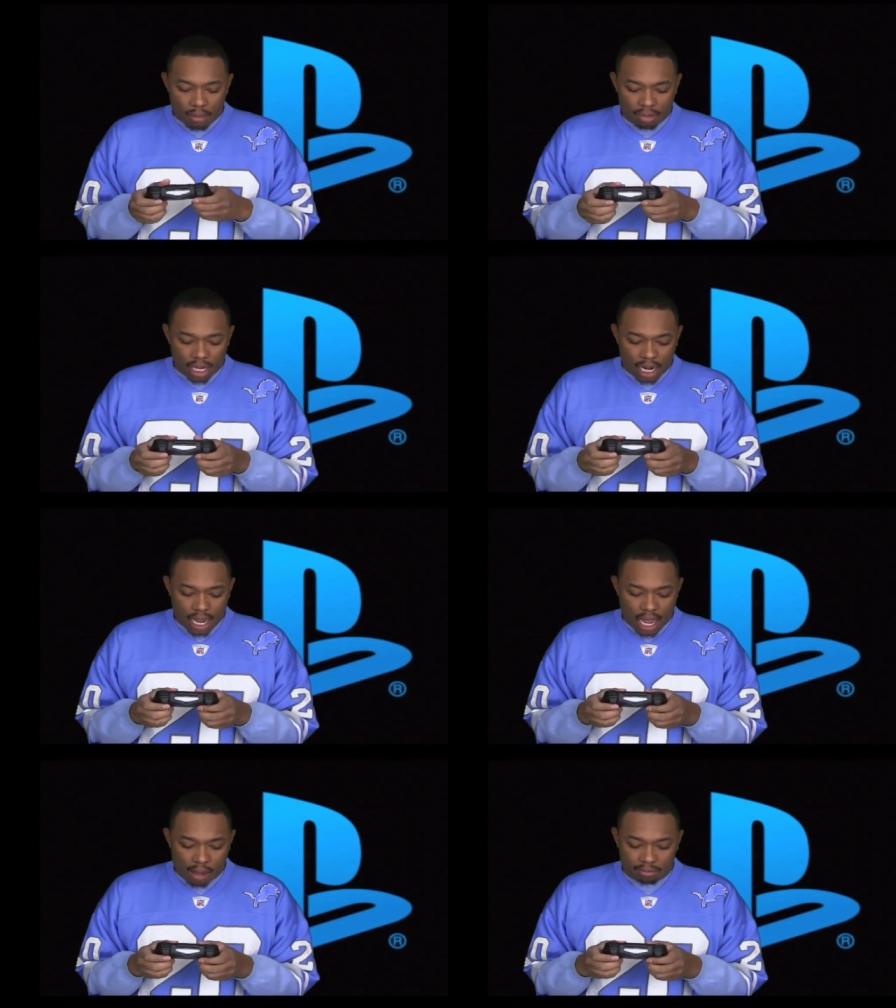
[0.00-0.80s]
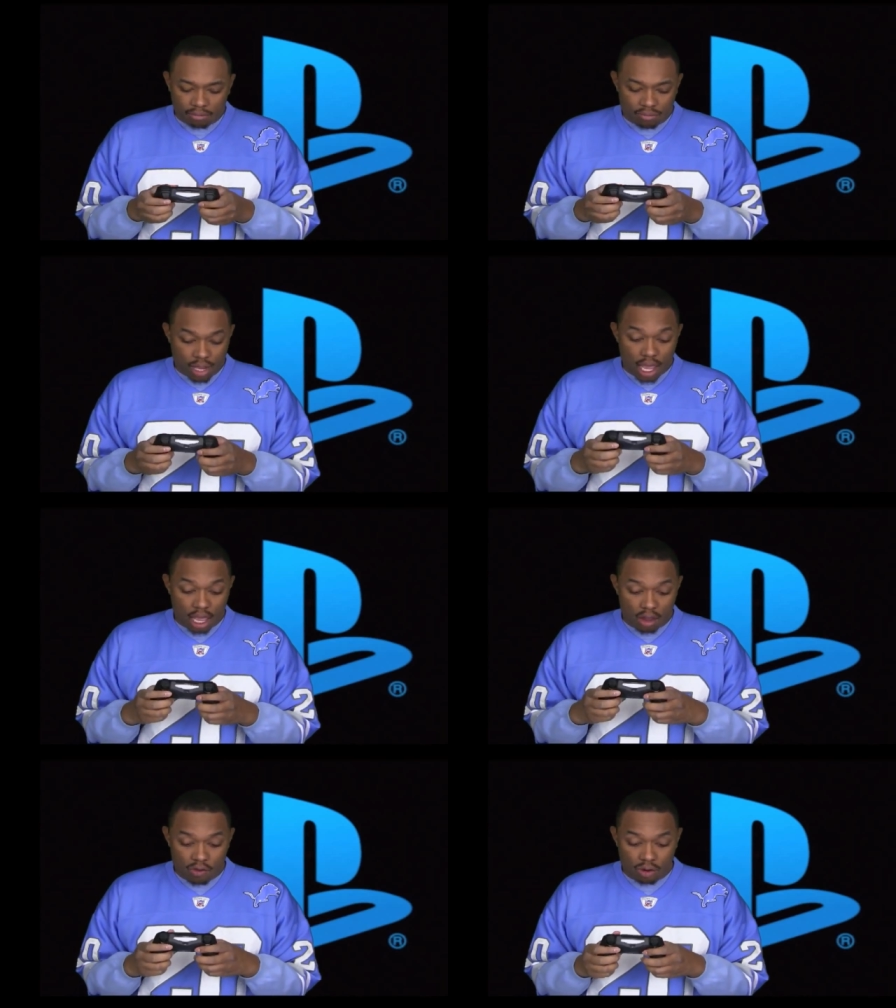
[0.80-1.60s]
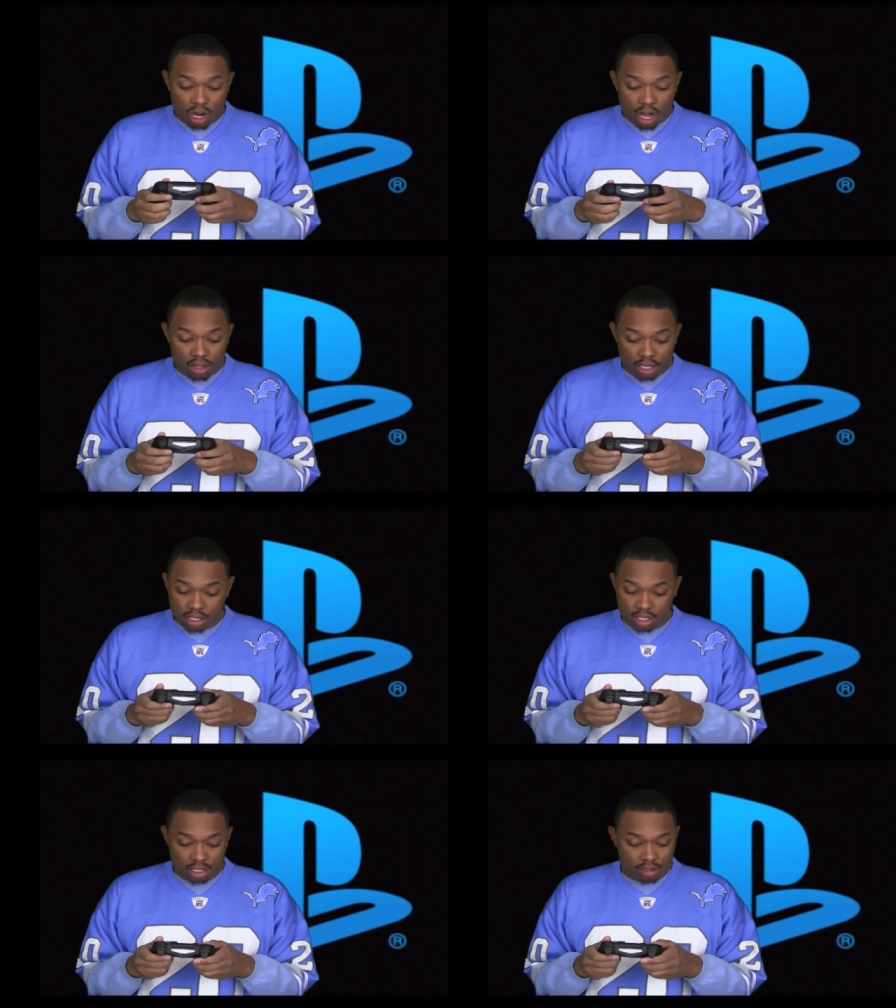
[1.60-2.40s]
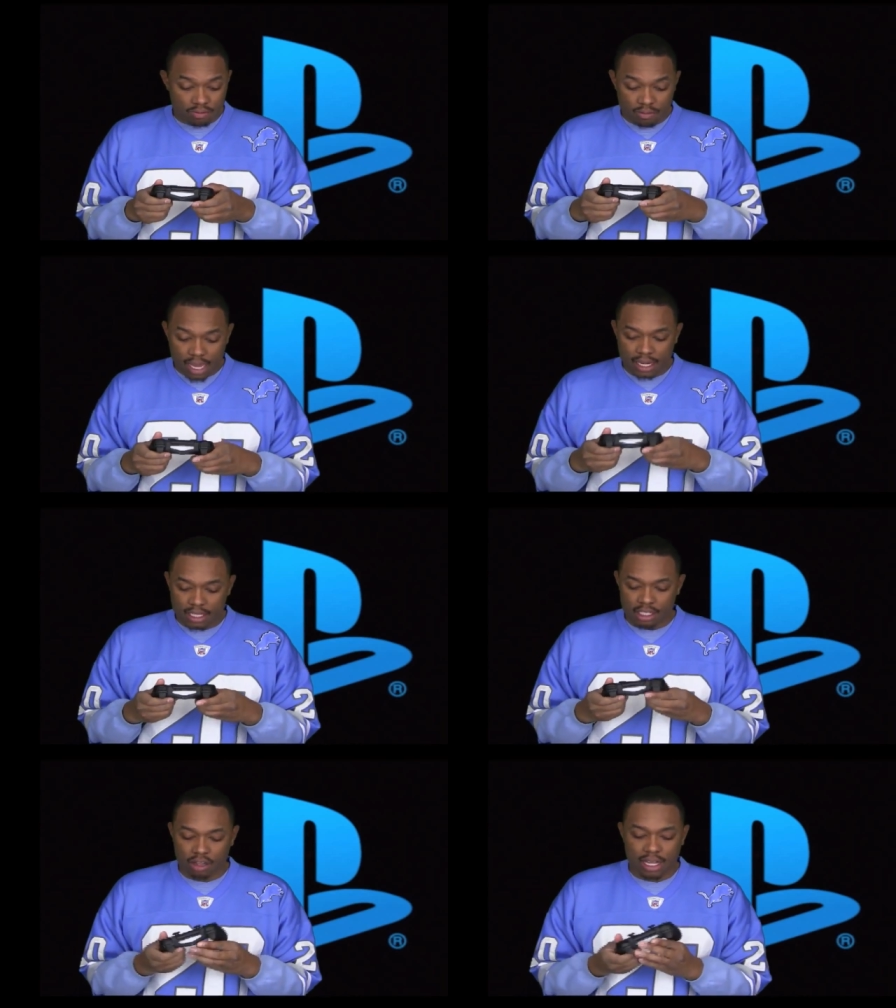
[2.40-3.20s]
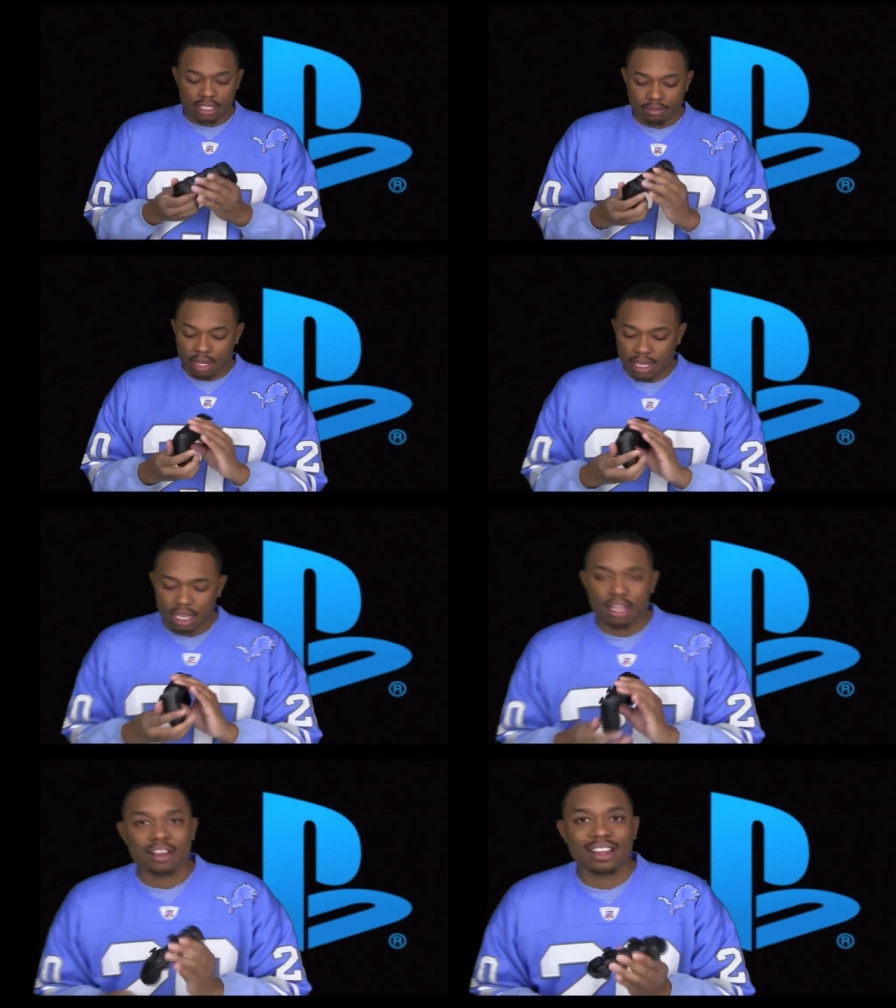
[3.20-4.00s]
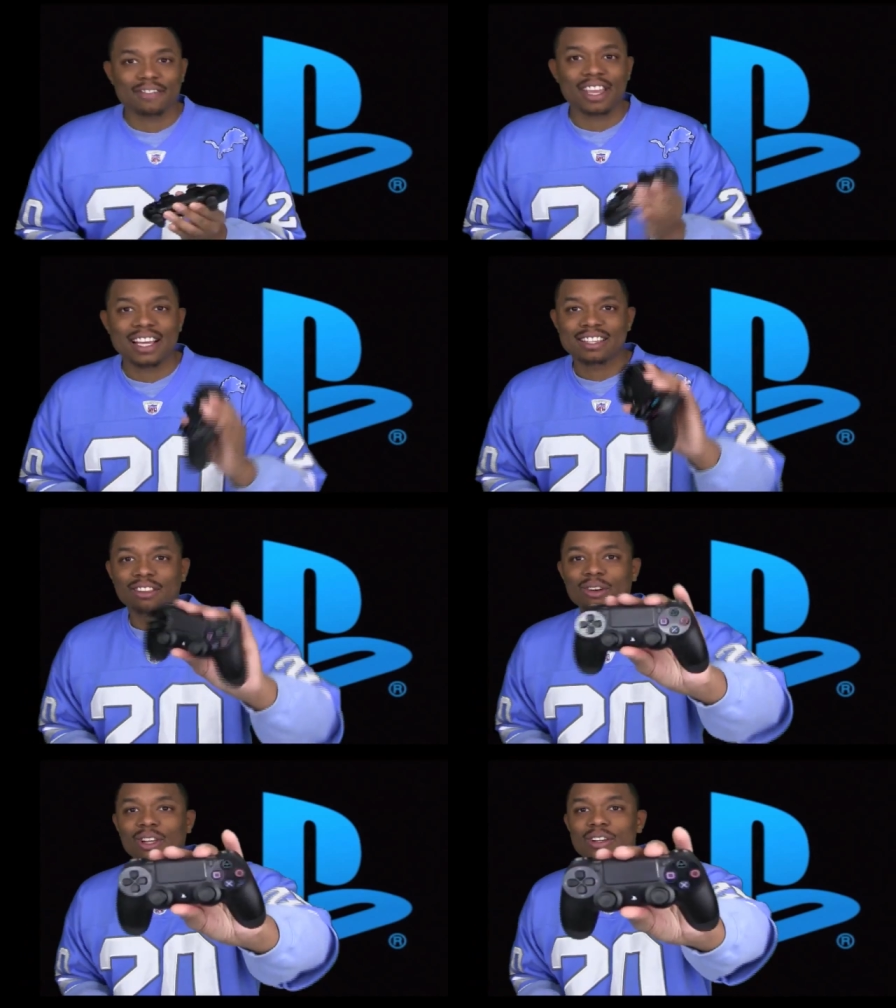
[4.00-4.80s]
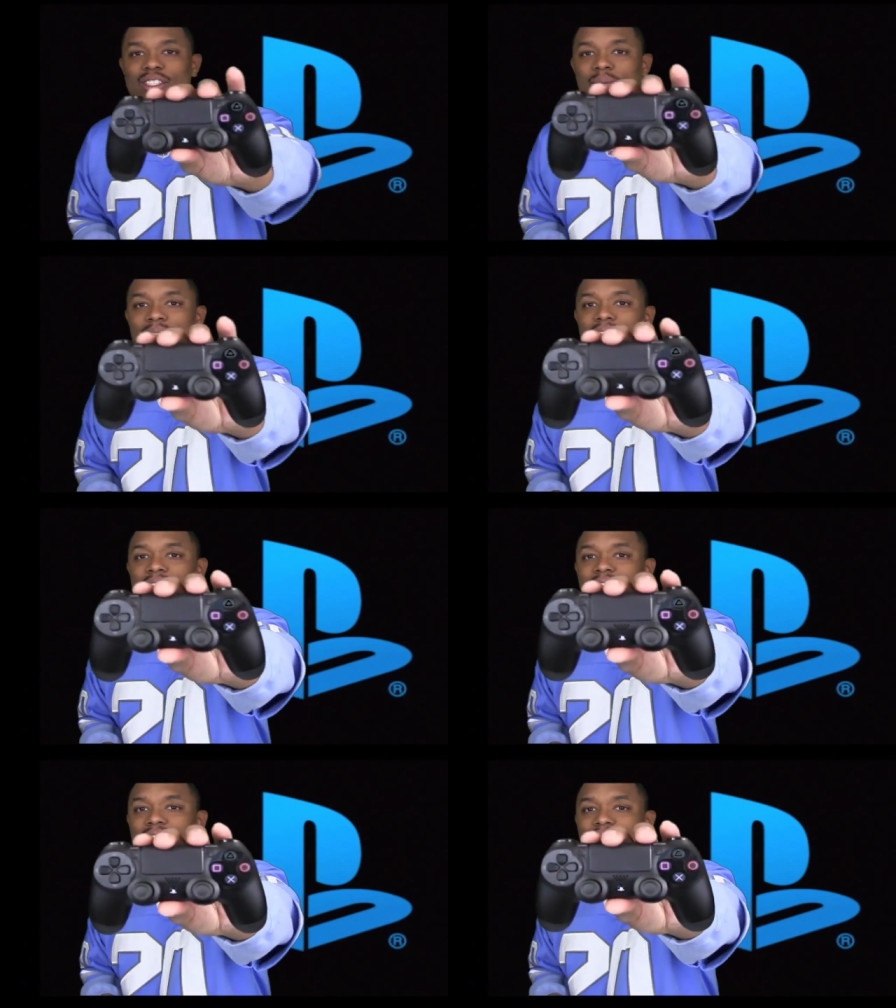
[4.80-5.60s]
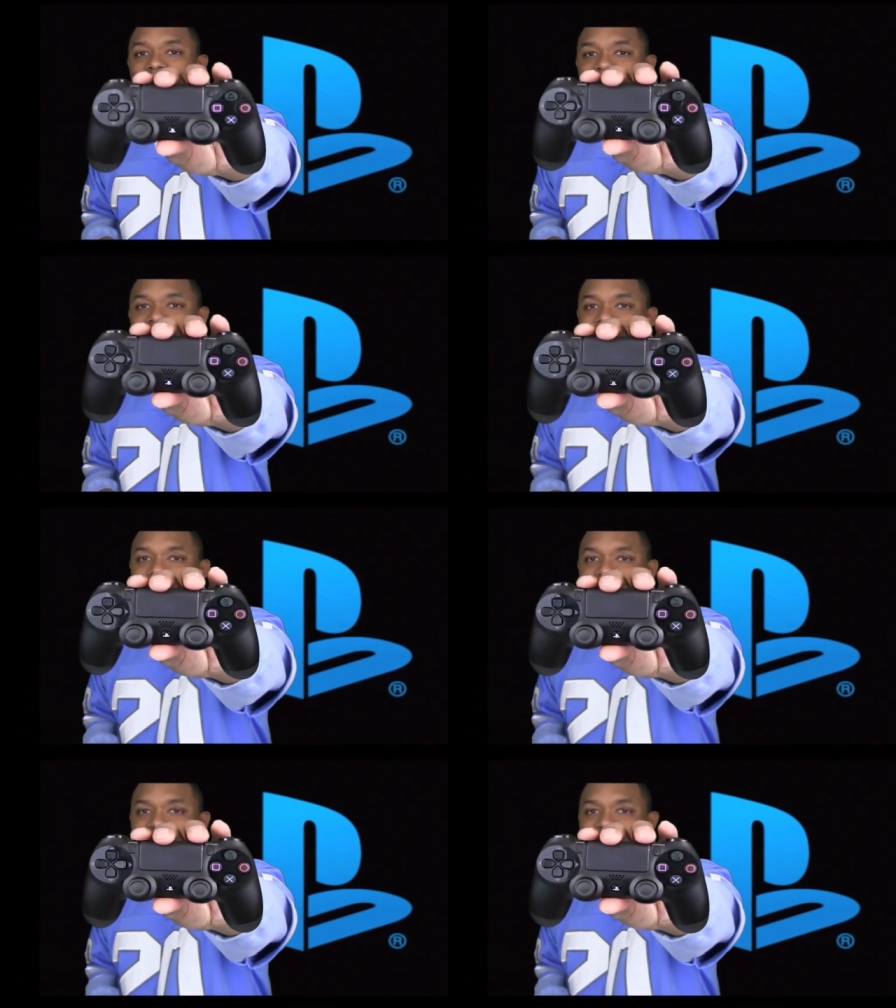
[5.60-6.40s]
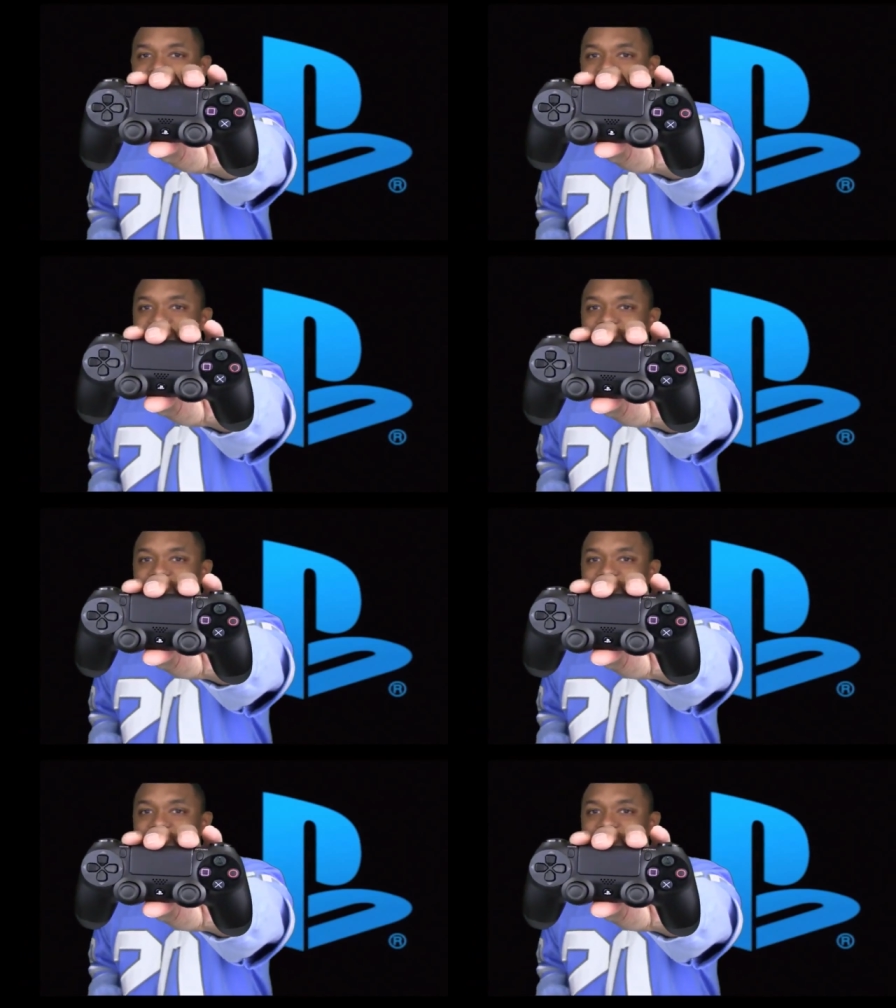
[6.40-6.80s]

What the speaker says: But, yeah, overall, this is awesome. I'll give you guys a little close-up there. There it is.